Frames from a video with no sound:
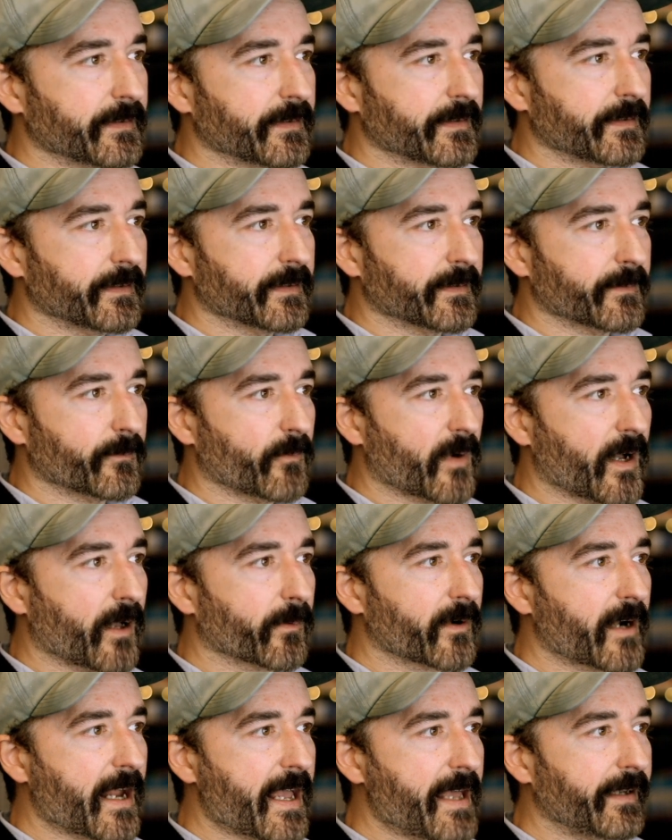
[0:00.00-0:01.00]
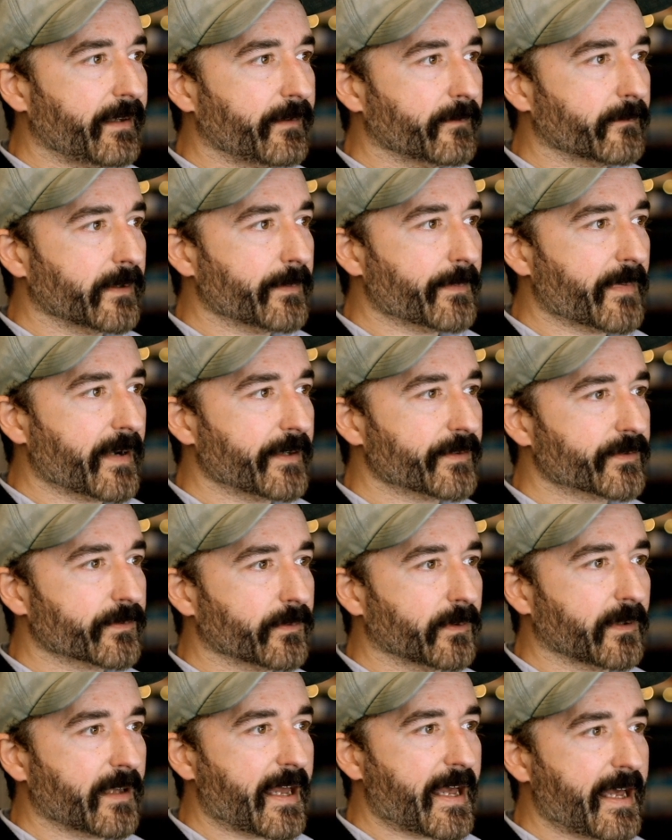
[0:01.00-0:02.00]
While we're at it, we might as well
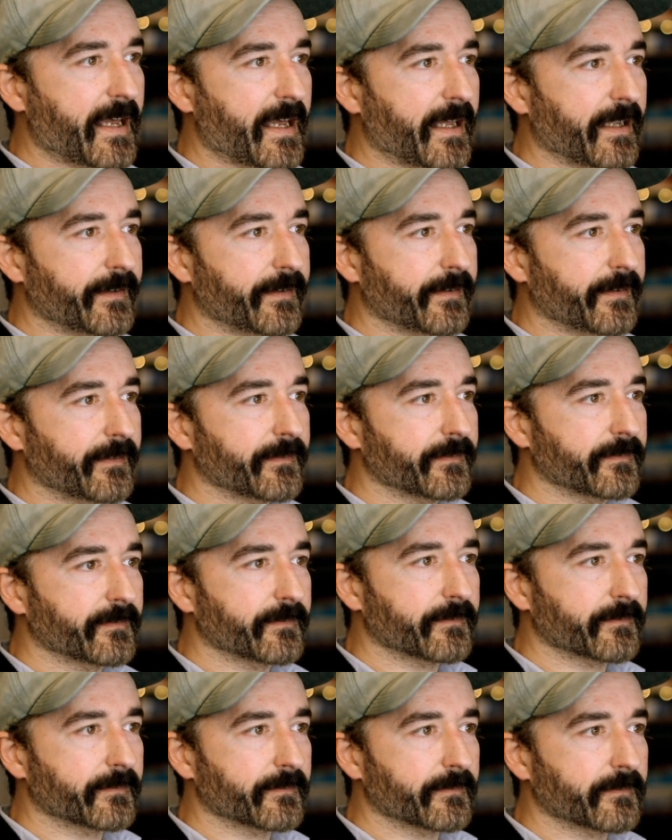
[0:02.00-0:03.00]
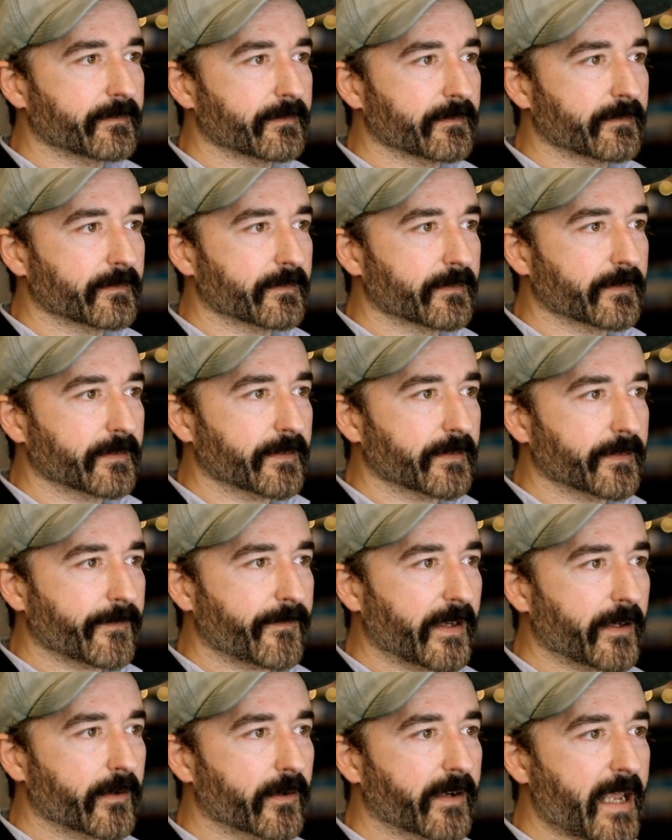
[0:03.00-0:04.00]
add
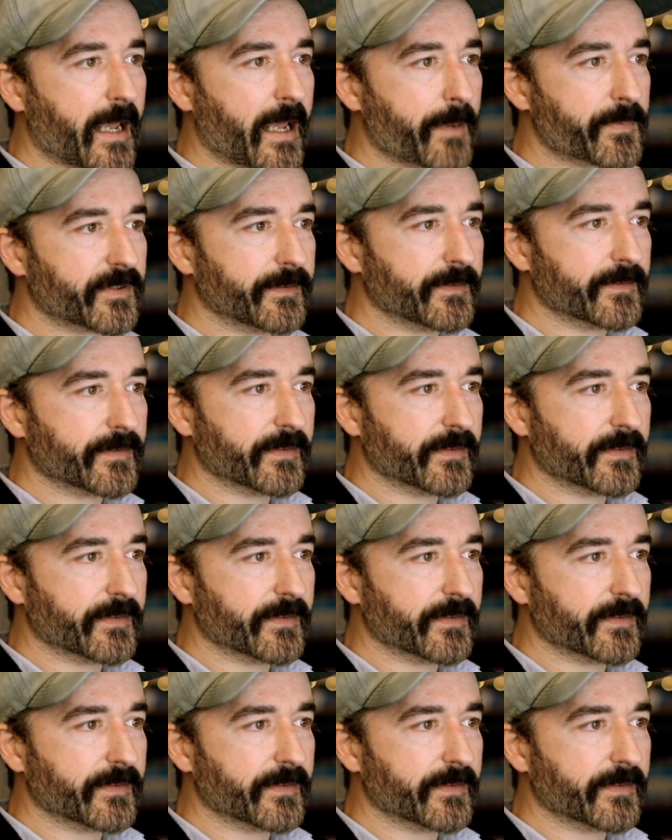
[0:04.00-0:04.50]
figure captions.